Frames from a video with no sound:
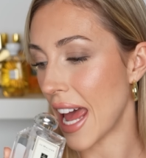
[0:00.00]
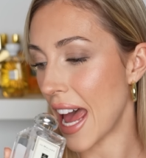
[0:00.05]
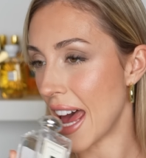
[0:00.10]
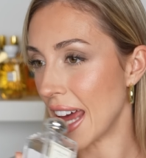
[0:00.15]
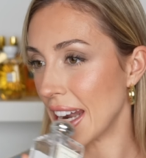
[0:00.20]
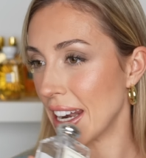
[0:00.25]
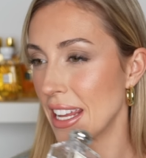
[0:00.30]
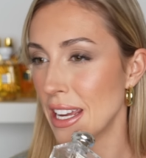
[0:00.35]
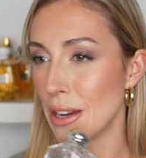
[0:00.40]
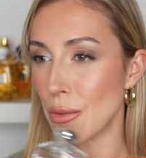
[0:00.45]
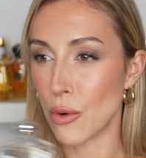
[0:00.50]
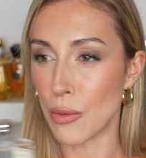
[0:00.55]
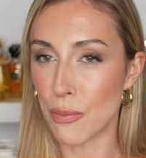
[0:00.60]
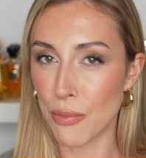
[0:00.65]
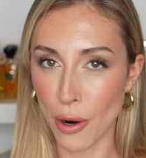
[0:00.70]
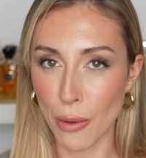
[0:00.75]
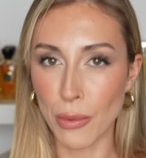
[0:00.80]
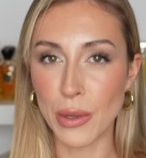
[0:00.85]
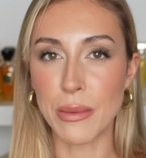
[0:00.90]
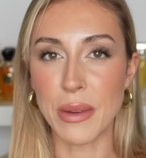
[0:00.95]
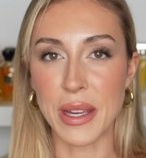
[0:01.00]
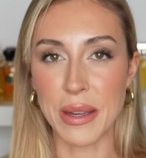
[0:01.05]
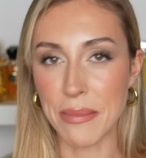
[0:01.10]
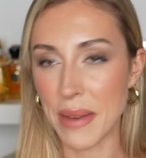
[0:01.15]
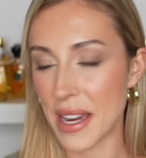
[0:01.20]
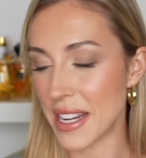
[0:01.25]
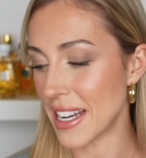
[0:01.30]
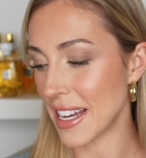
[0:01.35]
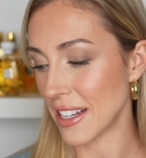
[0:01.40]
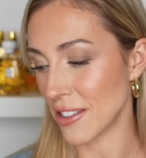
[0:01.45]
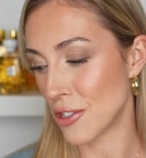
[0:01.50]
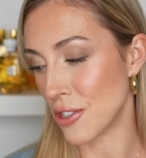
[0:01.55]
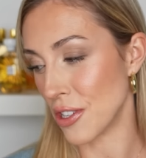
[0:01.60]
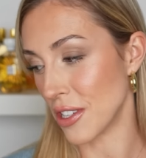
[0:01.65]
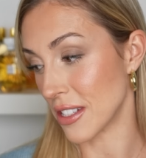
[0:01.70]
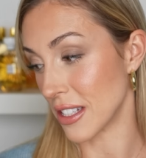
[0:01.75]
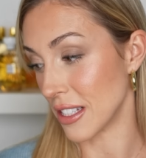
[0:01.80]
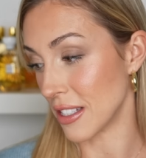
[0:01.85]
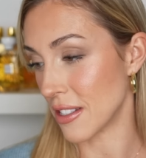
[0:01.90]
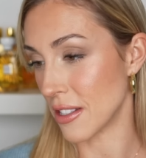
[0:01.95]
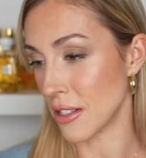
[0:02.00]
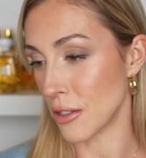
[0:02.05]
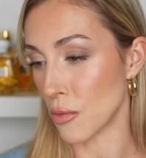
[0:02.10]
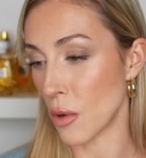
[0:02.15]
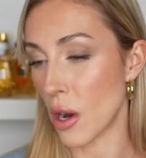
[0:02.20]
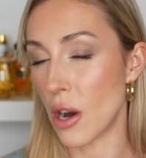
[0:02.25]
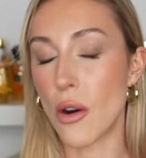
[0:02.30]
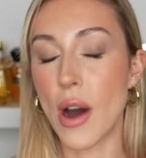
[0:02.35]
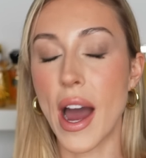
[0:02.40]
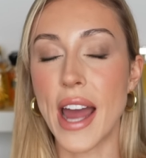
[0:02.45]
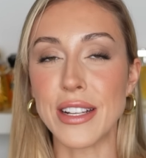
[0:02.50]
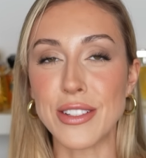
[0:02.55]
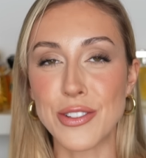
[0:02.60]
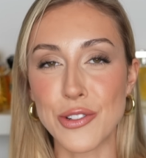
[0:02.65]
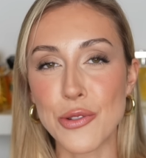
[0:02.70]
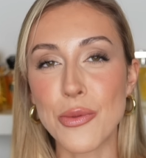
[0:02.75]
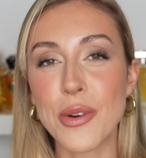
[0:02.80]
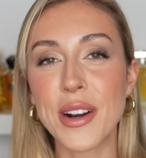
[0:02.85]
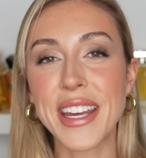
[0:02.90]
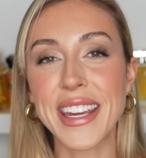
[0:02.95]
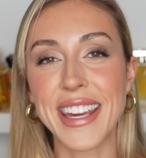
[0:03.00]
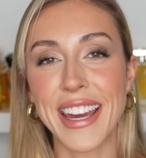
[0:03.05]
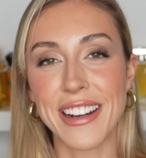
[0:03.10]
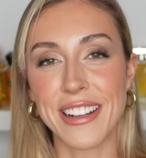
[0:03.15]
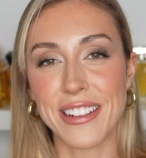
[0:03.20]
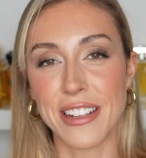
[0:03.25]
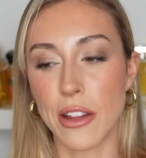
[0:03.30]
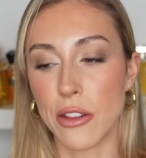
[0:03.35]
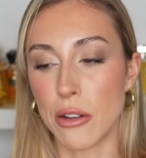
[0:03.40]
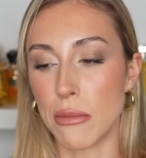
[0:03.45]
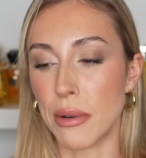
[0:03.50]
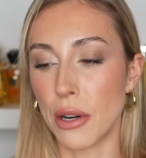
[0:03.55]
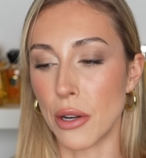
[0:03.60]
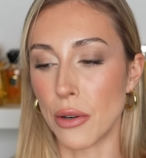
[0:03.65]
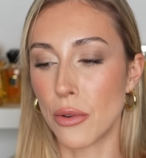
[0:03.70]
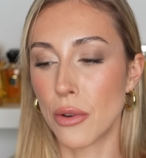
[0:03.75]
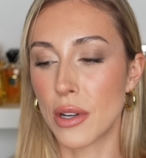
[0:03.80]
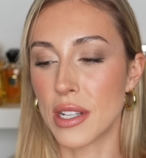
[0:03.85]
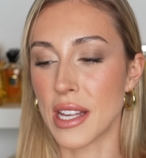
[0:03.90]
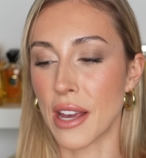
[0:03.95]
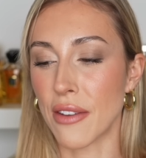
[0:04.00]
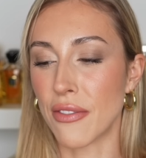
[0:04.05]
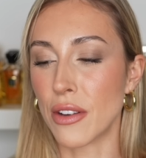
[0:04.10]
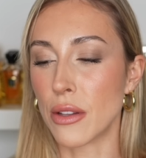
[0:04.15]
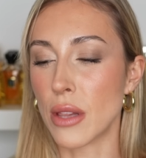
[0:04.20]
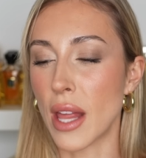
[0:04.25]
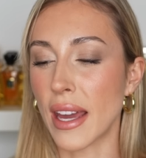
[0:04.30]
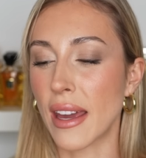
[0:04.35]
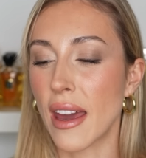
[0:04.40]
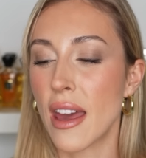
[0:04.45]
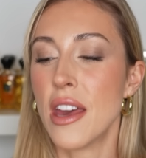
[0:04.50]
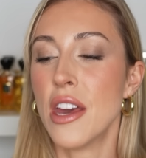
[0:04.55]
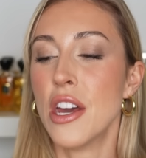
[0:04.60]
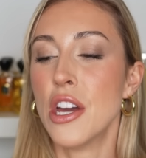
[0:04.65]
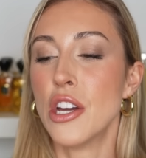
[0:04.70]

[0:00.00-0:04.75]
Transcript: And it will probably be in my next year's list as well. I do want to get another bottle because I feel like,